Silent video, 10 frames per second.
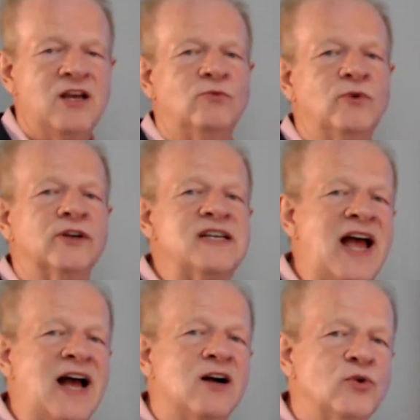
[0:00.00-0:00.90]
We are
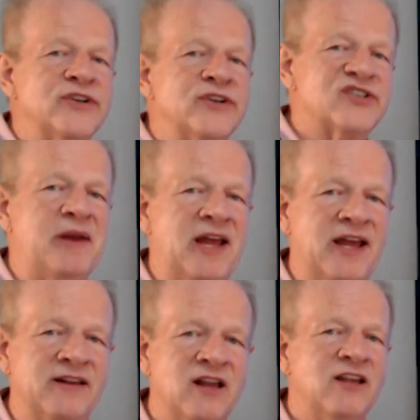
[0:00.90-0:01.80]
now going to
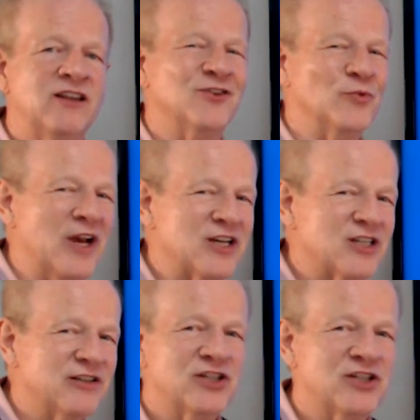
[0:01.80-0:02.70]
spend the rest
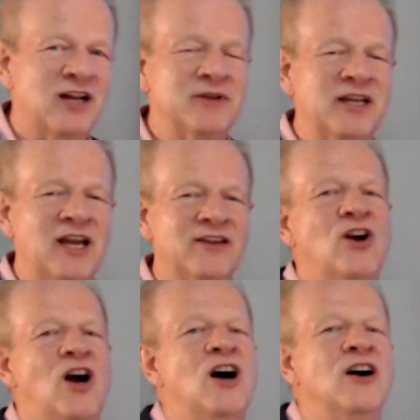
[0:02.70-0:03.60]
of our time
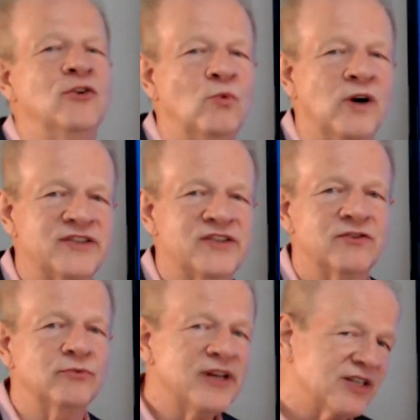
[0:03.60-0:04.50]
together on the whats.
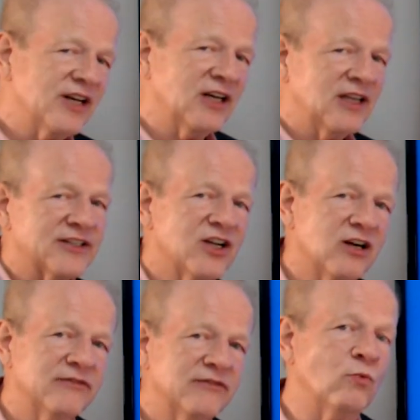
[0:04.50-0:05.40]
The reason I like to
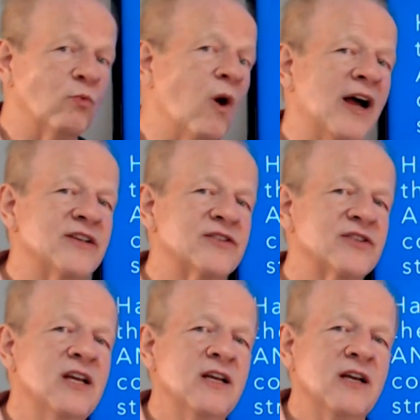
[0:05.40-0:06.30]
cover the whys,
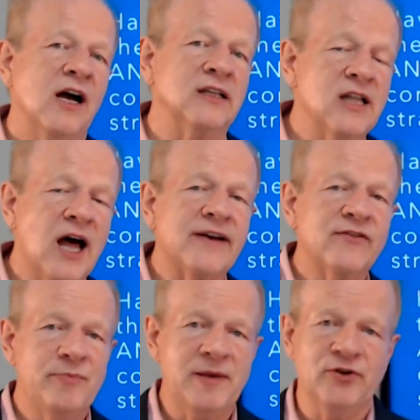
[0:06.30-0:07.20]
a lot of
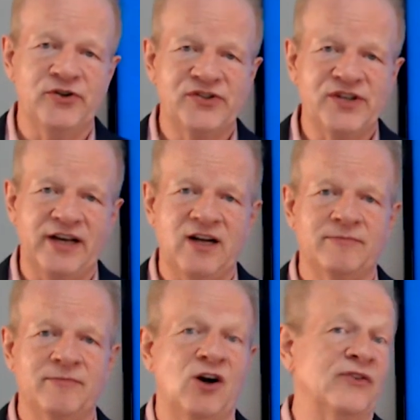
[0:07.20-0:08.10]
the people who sign
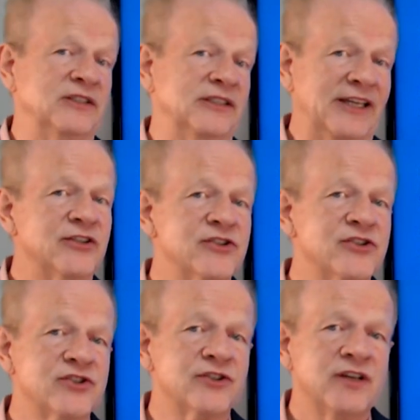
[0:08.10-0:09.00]
up are the
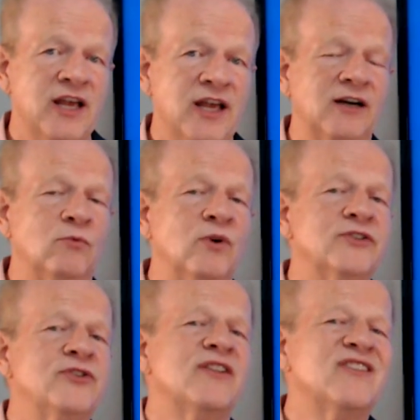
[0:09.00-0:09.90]
leaders, and I
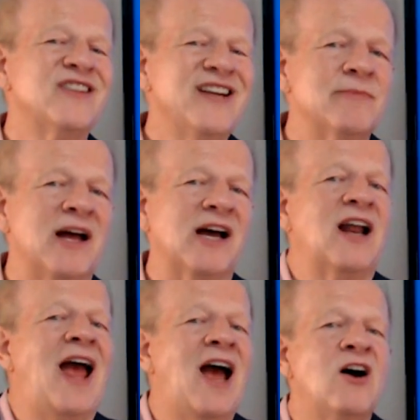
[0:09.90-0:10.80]
want you to think about
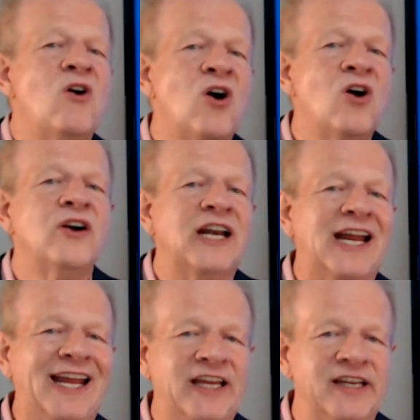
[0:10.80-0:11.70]
how hard it
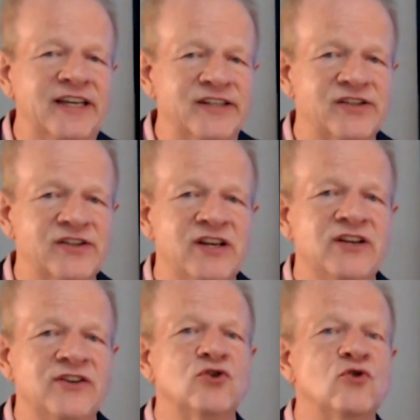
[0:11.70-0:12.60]
is
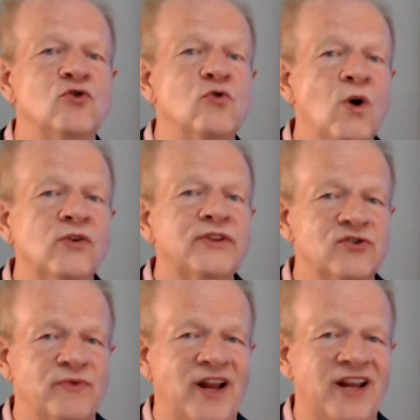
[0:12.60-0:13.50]
to quote
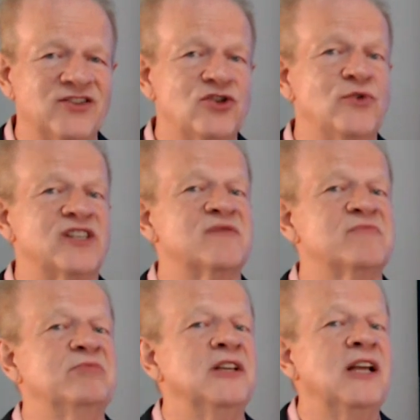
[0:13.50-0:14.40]
these rates, to
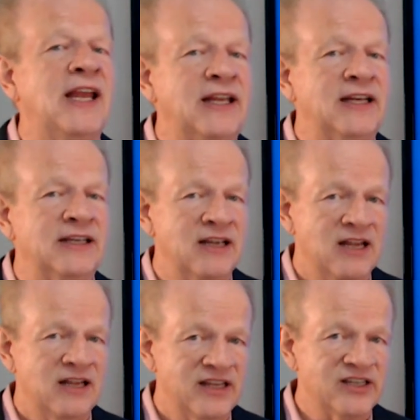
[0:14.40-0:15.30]
explain
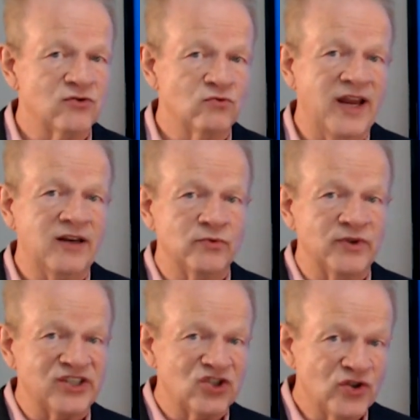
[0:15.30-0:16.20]
these rate
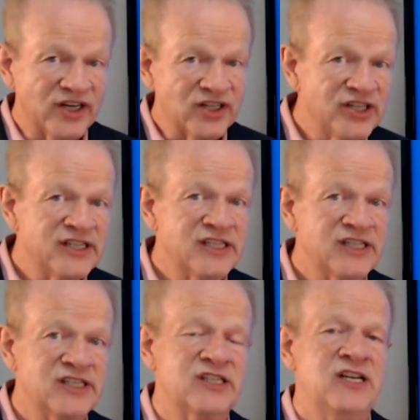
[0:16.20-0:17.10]

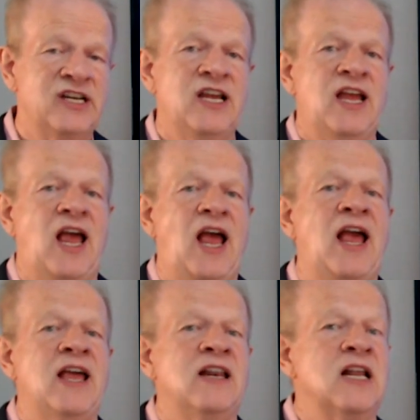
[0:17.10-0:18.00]
restrictions
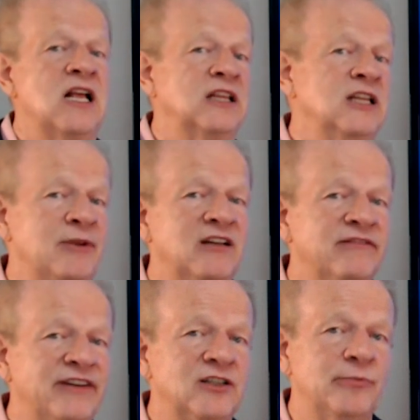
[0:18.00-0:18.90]
and limited
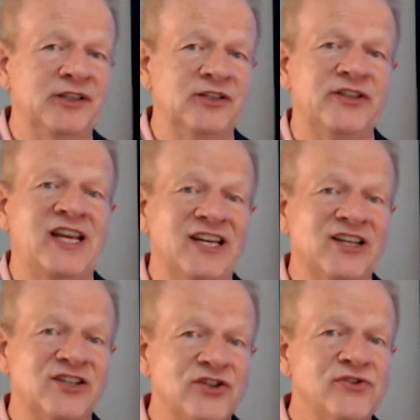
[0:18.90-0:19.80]
availability
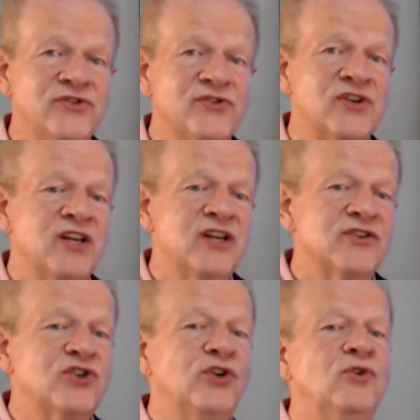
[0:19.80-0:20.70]
issues
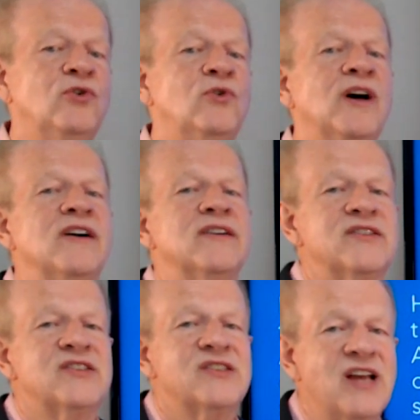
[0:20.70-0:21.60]
to
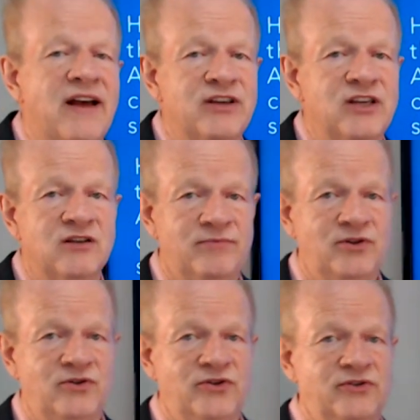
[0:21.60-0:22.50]
savvy
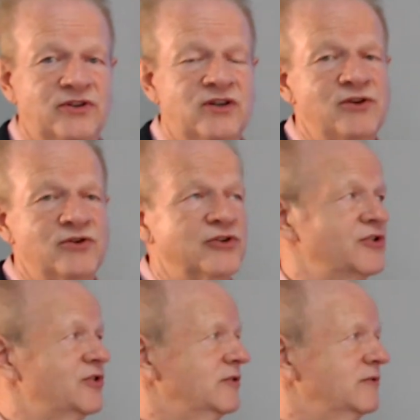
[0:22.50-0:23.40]

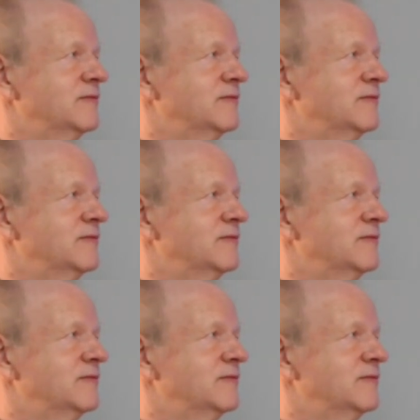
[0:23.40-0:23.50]
consumers.